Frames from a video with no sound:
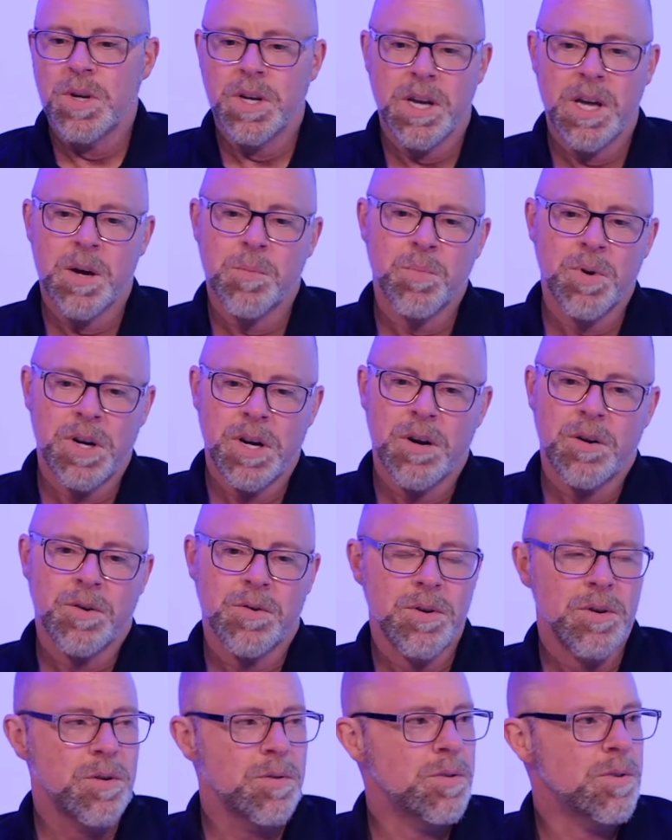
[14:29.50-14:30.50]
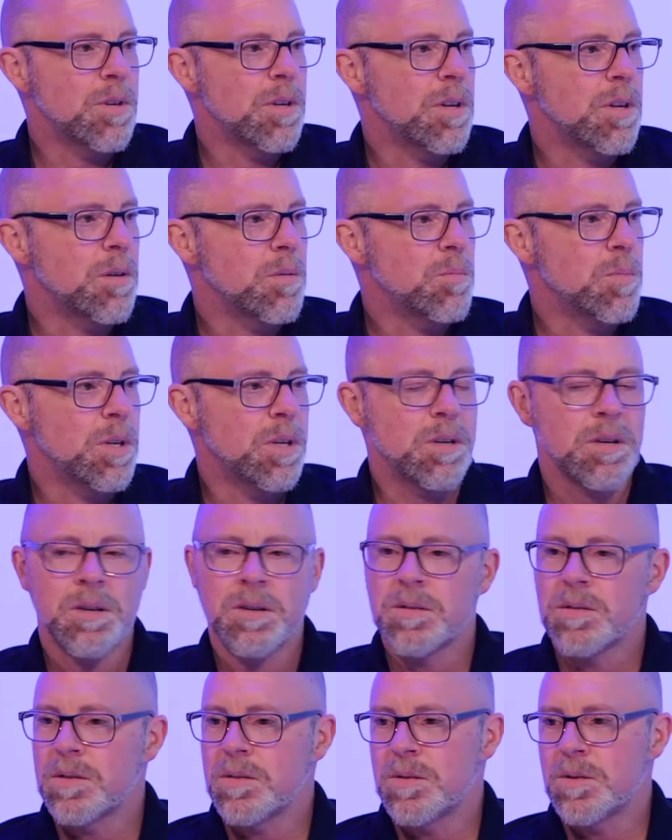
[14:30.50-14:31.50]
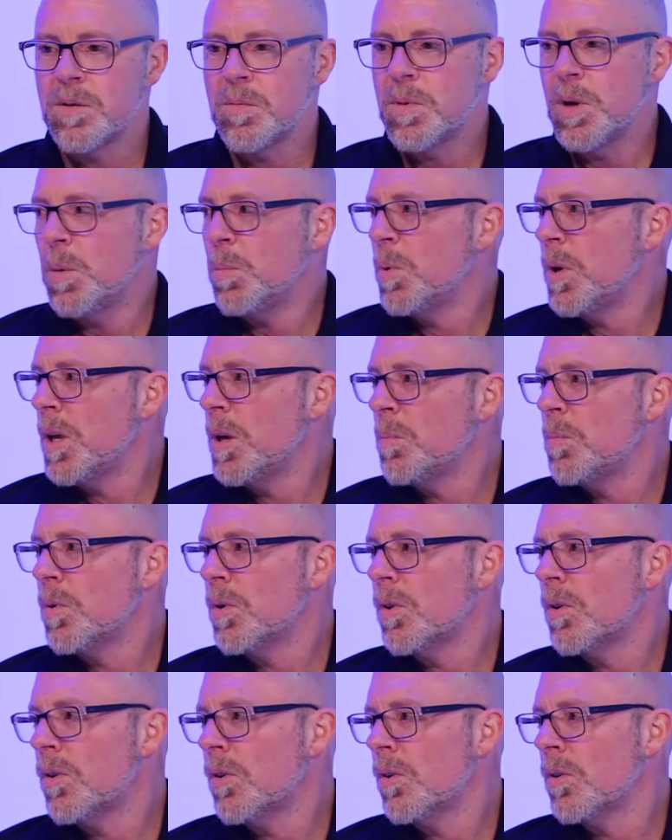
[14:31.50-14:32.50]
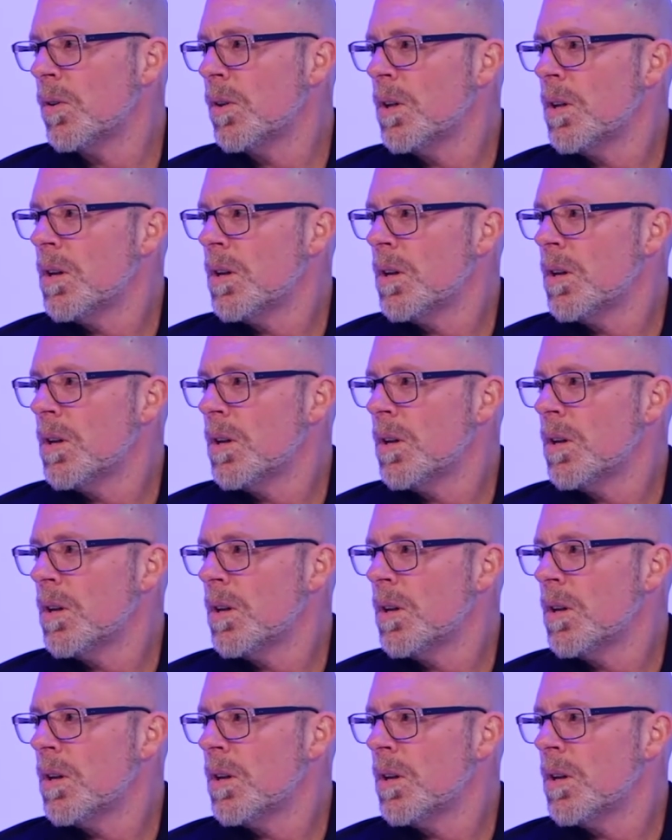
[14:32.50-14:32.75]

can't bring our crews in because it's too many people.